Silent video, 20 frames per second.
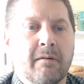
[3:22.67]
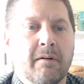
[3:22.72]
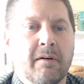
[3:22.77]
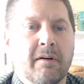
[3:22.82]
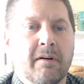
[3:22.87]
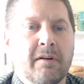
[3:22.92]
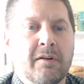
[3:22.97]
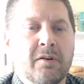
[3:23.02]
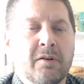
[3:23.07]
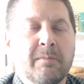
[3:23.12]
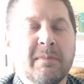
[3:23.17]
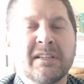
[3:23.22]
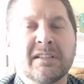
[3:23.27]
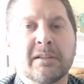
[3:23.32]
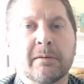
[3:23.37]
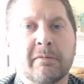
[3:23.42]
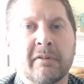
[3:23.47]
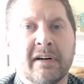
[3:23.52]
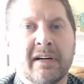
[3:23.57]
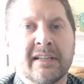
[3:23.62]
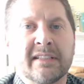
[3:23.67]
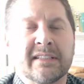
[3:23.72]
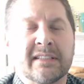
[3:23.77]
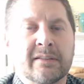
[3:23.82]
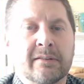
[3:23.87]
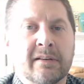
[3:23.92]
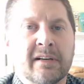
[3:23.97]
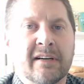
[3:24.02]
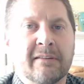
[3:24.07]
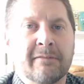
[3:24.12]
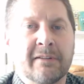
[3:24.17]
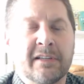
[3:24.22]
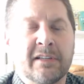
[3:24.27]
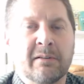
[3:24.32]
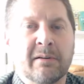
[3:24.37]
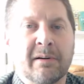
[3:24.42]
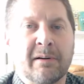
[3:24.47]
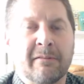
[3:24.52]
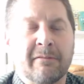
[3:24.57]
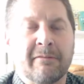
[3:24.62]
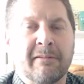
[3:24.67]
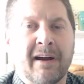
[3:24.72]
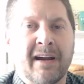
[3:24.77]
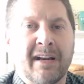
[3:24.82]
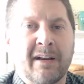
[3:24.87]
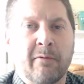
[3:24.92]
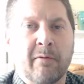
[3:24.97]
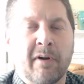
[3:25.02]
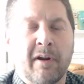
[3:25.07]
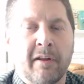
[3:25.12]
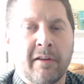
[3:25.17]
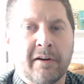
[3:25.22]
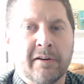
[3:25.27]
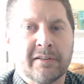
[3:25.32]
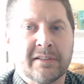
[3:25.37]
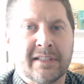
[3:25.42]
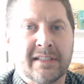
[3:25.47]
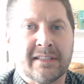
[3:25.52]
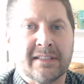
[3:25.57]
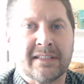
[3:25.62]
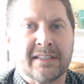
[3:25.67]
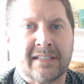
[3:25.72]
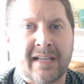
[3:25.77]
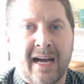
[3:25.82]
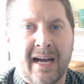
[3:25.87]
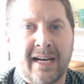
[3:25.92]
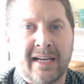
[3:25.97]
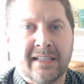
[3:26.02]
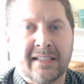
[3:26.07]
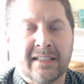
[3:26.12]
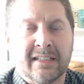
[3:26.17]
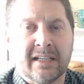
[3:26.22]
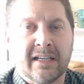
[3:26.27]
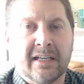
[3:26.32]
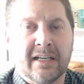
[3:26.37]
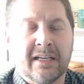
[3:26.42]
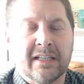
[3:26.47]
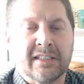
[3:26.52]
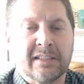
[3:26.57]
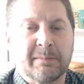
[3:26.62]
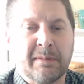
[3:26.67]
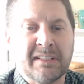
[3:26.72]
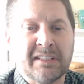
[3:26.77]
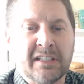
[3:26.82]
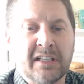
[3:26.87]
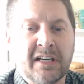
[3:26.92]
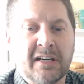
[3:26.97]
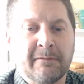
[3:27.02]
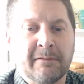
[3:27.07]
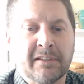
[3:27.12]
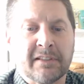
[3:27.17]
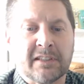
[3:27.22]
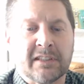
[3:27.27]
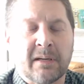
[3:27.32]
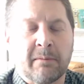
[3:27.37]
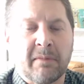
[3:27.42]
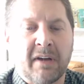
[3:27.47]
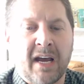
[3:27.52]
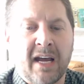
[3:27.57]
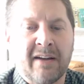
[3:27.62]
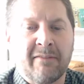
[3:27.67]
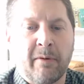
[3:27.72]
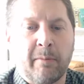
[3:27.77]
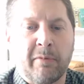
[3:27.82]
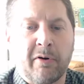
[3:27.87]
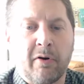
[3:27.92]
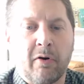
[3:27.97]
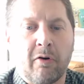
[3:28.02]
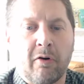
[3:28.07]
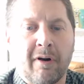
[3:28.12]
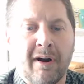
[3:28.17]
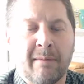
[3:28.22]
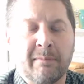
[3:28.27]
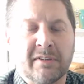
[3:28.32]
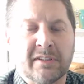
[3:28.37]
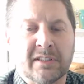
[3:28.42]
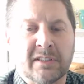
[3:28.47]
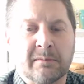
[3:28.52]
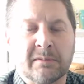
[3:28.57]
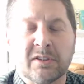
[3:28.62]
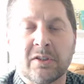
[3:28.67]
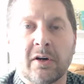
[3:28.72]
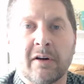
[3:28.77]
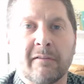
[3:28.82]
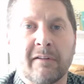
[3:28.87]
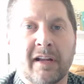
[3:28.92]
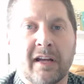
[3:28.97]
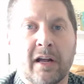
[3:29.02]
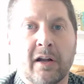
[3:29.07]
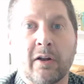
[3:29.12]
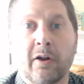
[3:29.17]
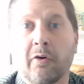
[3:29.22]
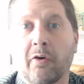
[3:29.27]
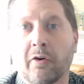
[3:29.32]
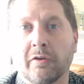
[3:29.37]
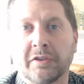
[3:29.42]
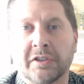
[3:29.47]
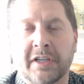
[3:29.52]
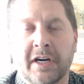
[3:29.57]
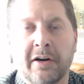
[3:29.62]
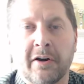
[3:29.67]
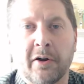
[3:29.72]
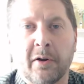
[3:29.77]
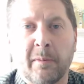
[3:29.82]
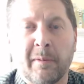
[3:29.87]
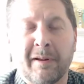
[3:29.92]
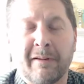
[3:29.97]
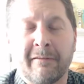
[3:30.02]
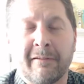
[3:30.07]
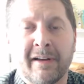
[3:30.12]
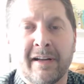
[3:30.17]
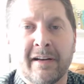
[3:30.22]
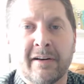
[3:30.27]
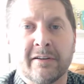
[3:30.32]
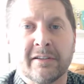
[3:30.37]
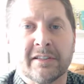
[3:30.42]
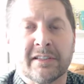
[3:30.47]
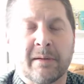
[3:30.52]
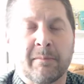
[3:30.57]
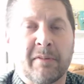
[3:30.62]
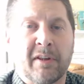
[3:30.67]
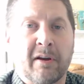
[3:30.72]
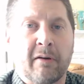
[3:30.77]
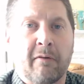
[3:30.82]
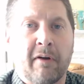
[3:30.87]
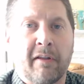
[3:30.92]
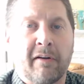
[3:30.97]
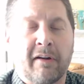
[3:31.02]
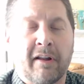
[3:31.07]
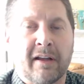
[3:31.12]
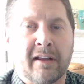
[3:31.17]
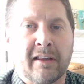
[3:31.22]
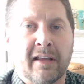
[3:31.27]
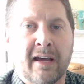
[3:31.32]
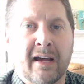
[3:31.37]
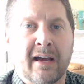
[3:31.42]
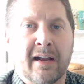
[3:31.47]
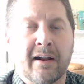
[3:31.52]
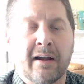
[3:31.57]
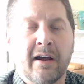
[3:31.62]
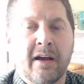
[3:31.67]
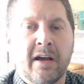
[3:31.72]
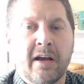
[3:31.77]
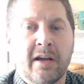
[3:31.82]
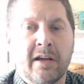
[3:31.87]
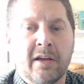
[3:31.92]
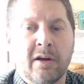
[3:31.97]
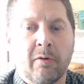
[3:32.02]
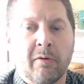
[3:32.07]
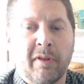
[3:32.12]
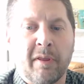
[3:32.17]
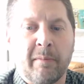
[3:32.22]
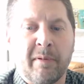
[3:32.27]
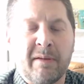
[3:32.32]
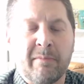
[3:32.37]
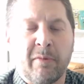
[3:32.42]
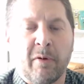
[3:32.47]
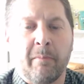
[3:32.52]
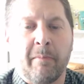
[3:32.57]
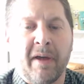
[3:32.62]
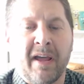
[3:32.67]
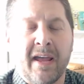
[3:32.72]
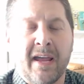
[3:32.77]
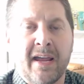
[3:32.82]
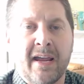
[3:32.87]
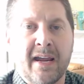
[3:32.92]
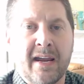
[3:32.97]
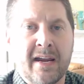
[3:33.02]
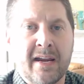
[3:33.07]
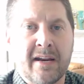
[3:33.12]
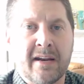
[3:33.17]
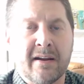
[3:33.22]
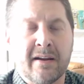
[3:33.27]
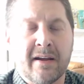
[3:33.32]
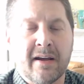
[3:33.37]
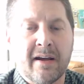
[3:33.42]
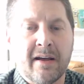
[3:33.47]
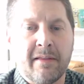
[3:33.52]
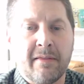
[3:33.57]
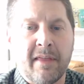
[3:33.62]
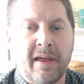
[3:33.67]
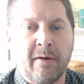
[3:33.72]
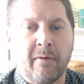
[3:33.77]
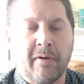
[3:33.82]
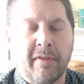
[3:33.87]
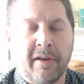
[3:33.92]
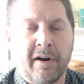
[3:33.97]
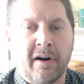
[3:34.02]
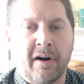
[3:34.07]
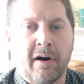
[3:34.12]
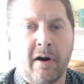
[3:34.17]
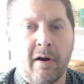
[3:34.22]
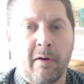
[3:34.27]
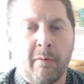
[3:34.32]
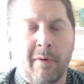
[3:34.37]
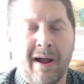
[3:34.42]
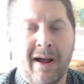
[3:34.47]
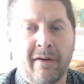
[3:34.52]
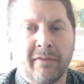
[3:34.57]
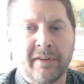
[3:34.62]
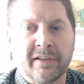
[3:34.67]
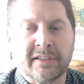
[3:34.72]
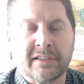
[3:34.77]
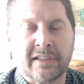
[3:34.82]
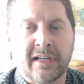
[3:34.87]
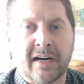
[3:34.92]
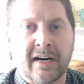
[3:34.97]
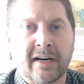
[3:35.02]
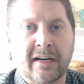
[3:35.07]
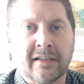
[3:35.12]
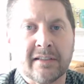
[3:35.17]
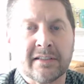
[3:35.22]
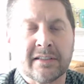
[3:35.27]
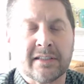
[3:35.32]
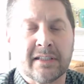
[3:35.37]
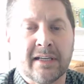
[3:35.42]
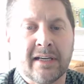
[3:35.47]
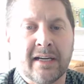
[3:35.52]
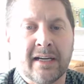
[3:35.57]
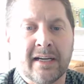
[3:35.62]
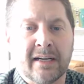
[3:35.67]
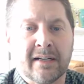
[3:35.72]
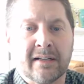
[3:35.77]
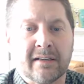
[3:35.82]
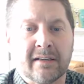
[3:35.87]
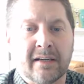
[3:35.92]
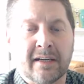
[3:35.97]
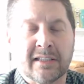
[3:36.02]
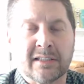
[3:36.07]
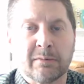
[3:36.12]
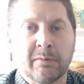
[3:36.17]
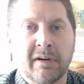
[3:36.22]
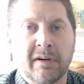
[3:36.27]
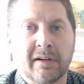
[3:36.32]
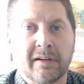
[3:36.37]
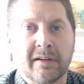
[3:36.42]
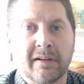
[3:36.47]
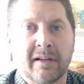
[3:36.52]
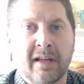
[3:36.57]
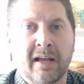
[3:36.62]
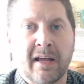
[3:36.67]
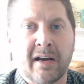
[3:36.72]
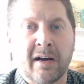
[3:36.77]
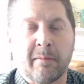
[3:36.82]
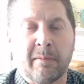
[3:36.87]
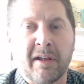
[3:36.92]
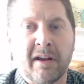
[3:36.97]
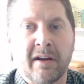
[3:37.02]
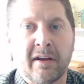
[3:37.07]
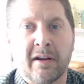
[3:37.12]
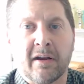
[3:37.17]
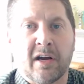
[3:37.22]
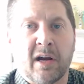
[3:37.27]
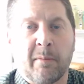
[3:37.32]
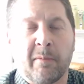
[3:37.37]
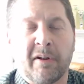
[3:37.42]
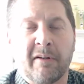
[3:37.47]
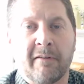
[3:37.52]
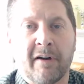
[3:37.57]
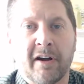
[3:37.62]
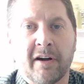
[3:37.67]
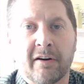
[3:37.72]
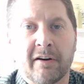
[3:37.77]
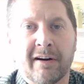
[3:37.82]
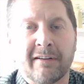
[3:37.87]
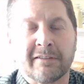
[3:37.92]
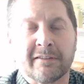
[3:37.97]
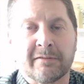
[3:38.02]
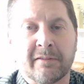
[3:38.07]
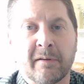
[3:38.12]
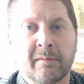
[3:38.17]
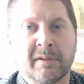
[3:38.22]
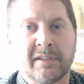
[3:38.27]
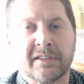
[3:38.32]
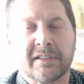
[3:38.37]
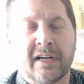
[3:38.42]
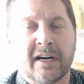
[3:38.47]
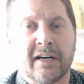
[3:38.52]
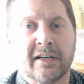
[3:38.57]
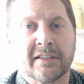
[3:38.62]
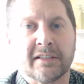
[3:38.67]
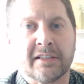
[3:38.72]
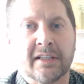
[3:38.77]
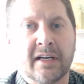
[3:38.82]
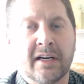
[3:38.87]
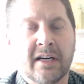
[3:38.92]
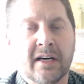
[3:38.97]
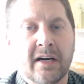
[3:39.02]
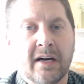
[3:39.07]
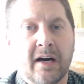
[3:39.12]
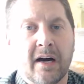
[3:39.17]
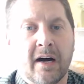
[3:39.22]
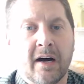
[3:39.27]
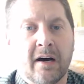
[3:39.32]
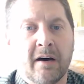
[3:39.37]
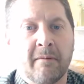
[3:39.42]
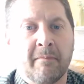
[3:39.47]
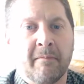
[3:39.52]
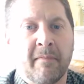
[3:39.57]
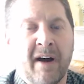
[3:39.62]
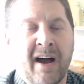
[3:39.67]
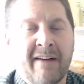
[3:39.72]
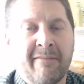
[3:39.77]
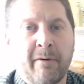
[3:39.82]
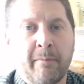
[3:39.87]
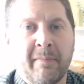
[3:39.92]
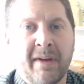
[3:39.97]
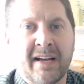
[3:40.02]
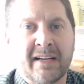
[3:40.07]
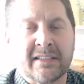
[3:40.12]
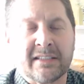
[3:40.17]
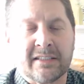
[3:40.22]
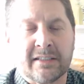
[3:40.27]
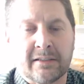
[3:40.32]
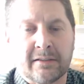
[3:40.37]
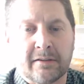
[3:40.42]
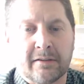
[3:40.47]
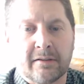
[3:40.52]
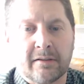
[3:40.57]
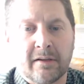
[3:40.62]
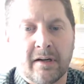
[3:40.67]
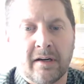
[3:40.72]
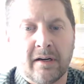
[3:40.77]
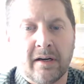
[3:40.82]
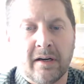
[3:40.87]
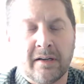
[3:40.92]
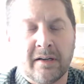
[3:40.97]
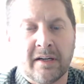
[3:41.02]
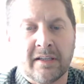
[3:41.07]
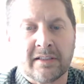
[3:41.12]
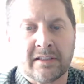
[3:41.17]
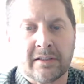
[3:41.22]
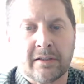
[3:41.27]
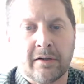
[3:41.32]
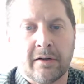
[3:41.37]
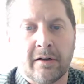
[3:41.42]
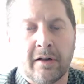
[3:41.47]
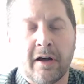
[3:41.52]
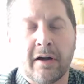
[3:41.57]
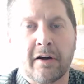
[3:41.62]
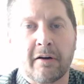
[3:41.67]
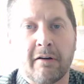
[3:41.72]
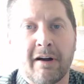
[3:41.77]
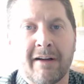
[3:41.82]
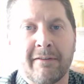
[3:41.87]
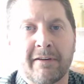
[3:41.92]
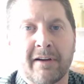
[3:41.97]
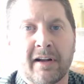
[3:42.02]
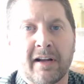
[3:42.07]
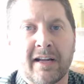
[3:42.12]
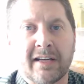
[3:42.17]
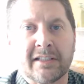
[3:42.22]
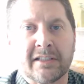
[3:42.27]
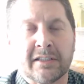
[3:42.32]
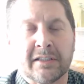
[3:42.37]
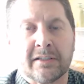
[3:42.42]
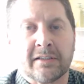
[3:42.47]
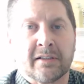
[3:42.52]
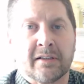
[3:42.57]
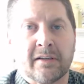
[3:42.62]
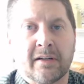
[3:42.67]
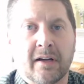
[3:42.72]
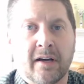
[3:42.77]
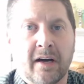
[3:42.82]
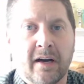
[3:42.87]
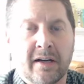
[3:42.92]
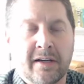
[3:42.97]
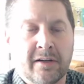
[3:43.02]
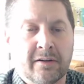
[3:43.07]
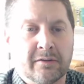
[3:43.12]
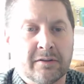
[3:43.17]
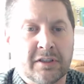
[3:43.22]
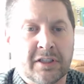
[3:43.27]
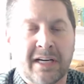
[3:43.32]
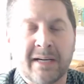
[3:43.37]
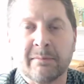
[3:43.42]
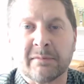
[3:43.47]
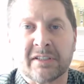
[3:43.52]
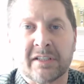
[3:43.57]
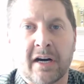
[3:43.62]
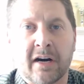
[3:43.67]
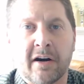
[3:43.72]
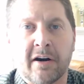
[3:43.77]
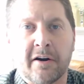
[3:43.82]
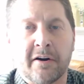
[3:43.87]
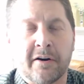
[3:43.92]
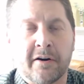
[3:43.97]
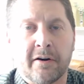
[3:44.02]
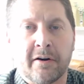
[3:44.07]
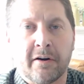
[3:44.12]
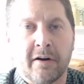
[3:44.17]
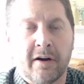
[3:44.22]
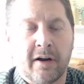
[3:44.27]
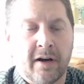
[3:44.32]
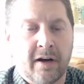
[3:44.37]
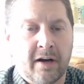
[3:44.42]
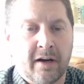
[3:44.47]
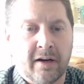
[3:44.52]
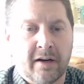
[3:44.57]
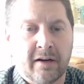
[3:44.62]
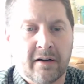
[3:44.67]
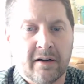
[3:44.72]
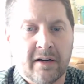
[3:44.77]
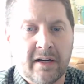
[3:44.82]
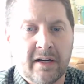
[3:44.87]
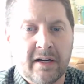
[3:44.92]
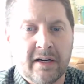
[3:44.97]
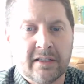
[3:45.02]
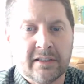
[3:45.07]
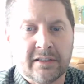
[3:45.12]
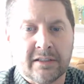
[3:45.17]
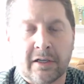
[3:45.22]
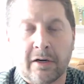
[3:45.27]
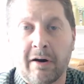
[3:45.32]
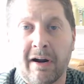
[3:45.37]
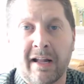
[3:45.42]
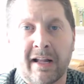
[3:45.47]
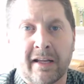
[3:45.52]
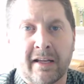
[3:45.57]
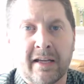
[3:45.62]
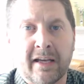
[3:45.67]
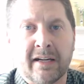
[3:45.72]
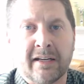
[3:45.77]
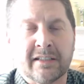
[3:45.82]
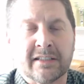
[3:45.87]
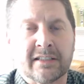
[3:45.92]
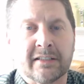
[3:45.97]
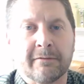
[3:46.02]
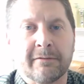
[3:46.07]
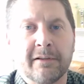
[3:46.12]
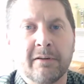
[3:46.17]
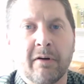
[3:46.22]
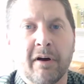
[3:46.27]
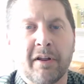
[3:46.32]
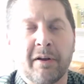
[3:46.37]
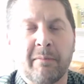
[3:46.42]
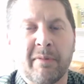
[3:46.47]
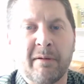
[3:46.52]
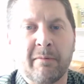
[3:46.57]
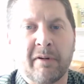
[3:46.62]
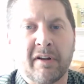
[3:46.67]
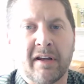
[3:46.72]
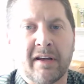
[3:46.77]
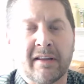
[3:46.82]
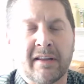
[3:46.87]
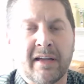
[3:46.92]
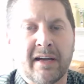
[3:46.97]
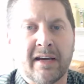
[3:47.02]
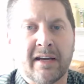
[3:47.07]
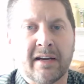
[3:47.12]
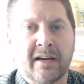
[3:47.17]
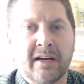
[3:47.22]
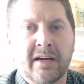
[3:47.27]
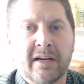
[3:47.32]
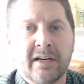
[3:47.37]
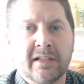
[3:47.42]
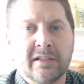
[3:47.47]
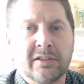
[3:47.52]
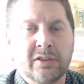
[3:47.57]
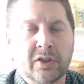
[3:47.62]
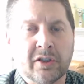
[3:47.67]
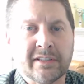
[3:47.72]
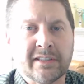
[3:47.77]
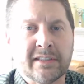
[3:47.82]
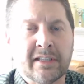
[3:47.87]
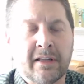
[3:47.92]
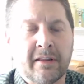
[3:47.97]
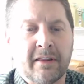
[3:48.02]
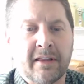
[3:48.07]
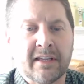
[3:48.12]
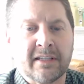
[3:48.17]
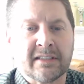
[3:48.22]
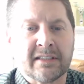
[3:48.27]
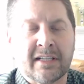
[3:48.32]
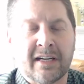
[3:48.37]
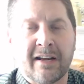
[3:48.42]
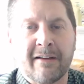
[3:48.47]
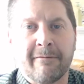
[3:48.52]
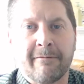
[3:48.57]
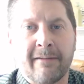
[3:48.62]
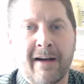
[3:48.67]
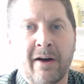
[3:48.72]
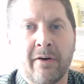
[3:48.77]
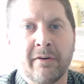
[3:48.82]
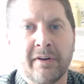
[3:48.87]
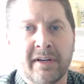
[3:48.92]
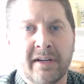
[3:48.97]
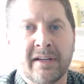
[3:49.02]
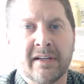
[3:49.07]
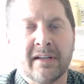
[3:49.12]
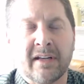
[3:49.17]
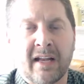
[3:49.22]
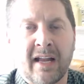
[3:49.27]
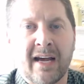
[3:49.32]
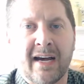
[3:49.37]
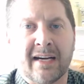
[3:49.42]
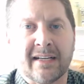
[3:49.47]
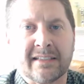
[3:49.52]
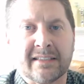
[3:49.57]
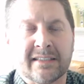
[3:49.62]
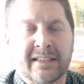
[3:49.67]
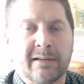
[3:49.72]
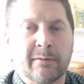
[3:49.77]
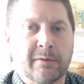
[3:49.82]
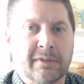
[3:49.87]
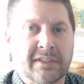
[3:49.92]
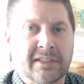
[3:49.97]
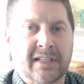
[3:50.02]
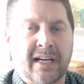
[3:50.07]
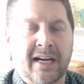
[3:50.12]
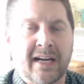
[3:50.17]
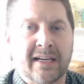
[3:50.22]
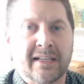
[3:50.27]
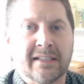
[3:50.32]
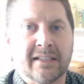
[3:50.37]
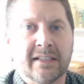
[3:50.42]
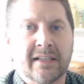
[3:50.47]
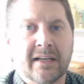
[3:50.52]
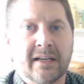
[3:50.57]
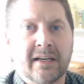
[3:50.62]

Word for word: You'd be surprised how often you end up finding one of those that's signed, especially if it's some kind of a program to some sort of like a local charitable event or something or other like that, you know, where the people paid, they were there around the stars, and guess what? They ended up getting a couple of autographs from the stars. Um, I've amassed a, a, nice little autograph collection. Uh, you know, James Garner, uh, Sir Alec Guinness, a few other people like that, just in things that I found in lots that were signed.